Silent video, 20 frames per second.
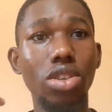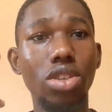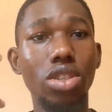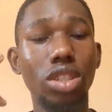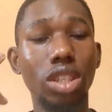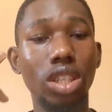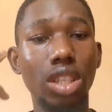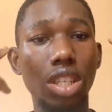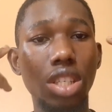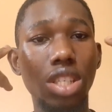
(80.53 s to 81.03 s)
A
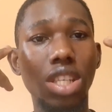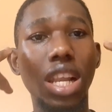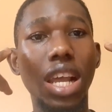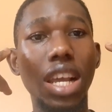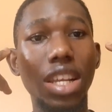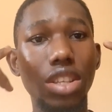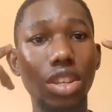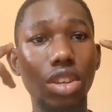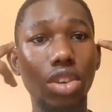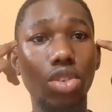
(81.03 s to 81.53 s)
strategy is
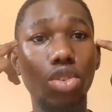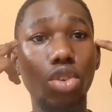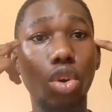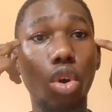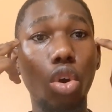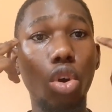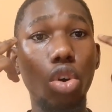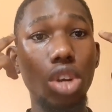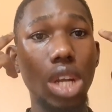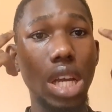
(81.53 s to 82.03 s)
like
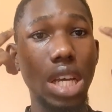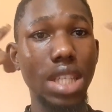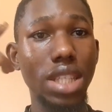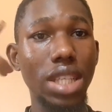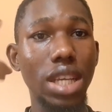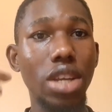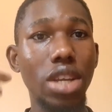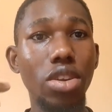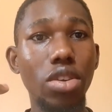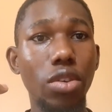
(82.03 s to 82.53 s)
your
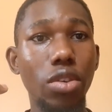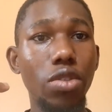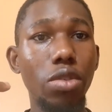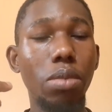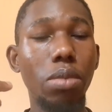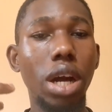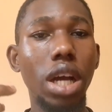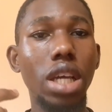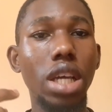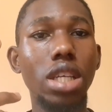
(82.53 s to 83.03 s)
understanding of the
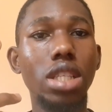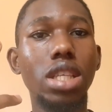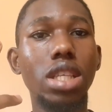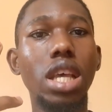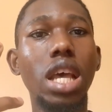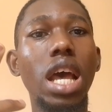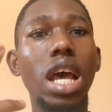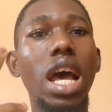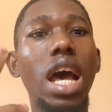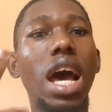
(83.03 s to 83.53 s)
market,
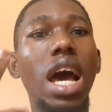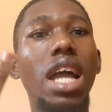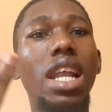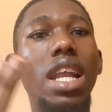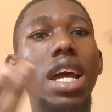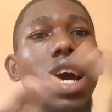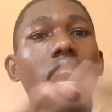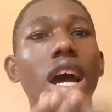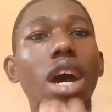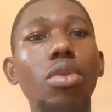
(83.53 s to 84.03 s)
and
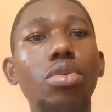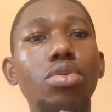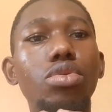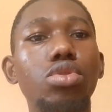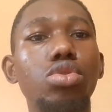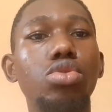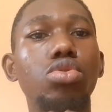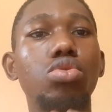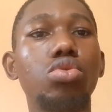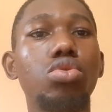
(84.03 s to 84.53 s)
how
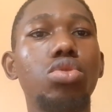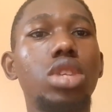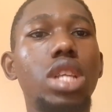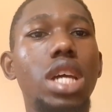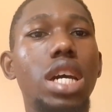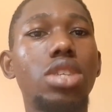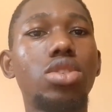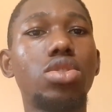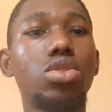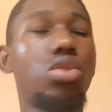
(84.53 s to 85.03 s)
you use
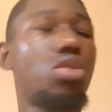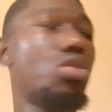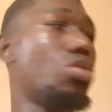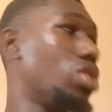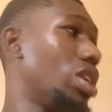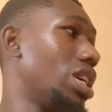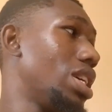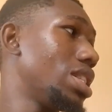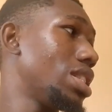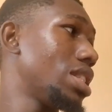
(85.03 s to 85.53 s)
that your
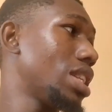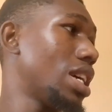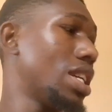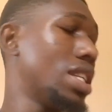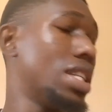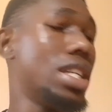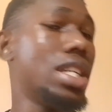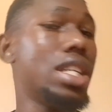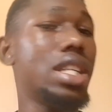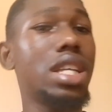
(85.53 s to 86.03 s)

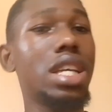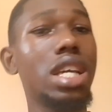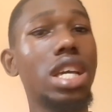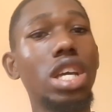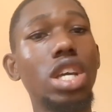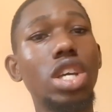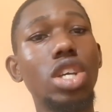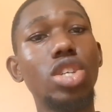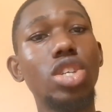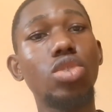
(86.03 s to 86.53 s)
understanding
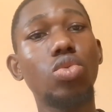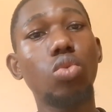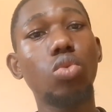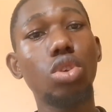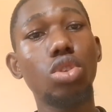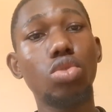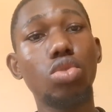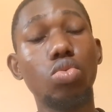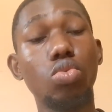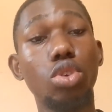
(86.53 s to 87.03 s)
is
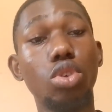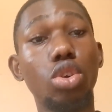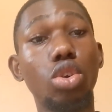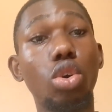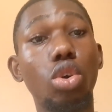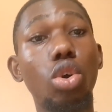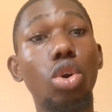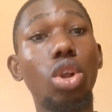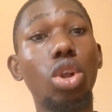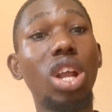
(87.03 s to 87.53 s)
what we
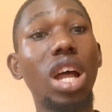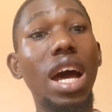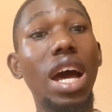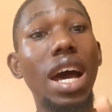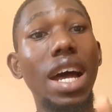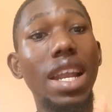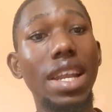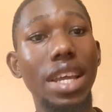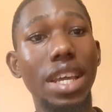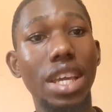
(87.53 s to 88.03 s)
call
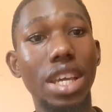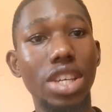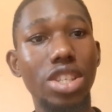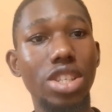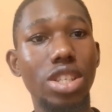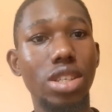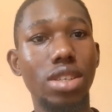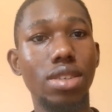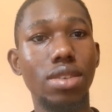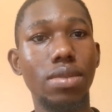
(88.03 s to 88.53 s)
an
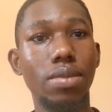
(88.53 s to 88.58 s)
edge.